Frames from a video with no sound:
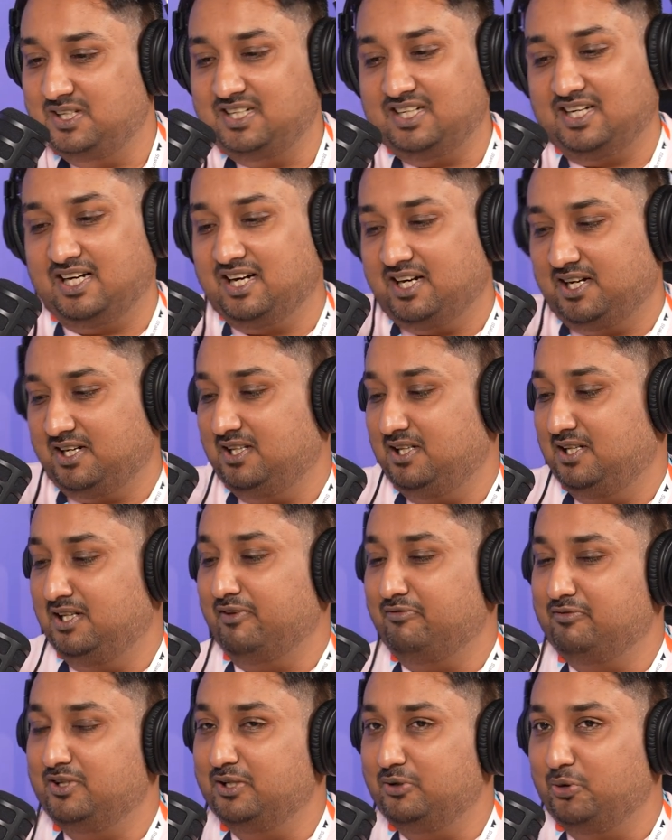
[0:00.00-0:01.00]

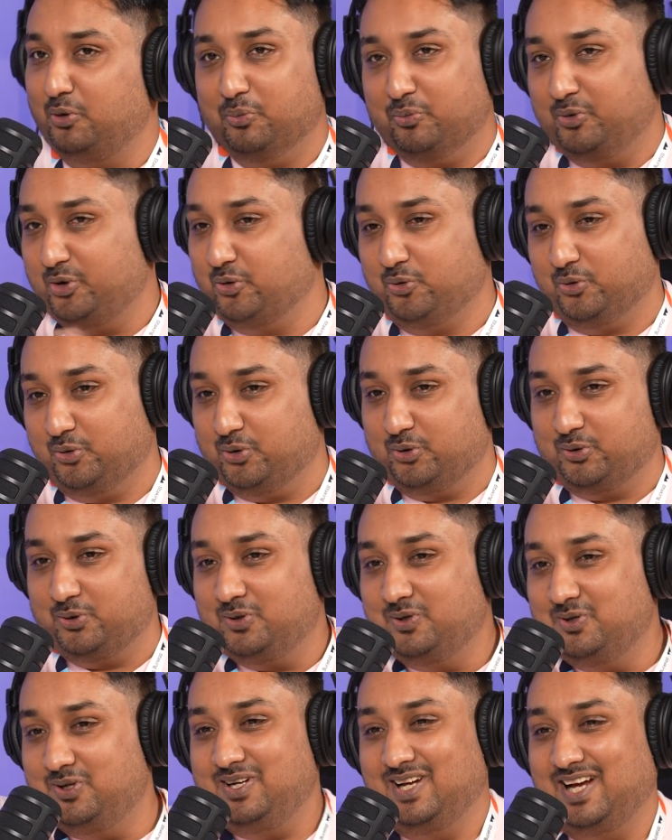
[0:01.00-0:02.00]
Love the numero uno
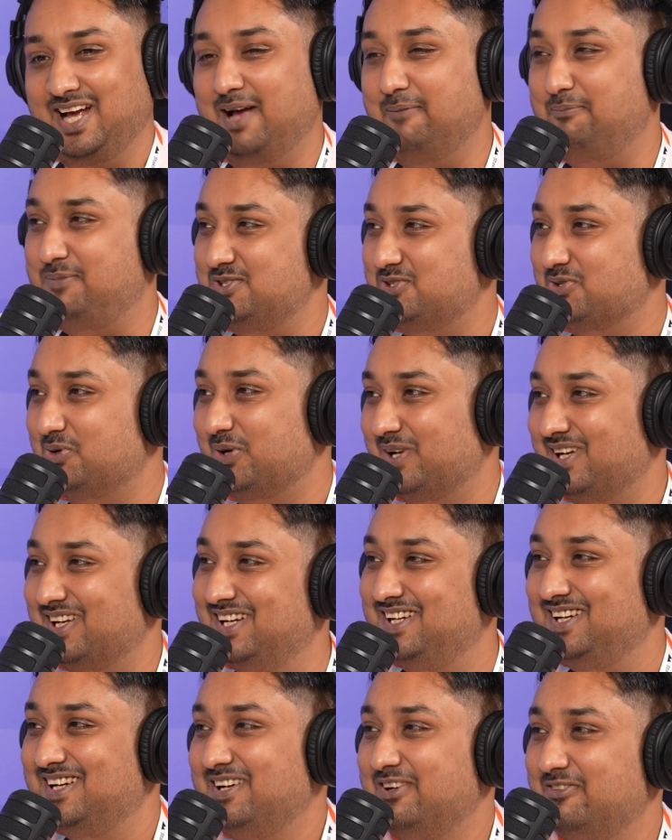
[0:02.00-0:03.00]
episode
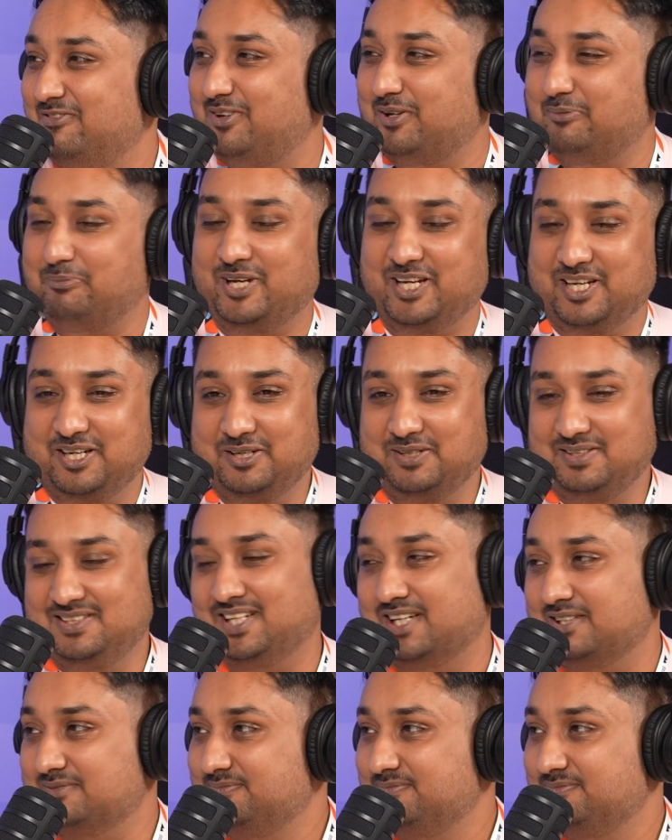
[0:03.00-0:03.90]
with me. Yeah.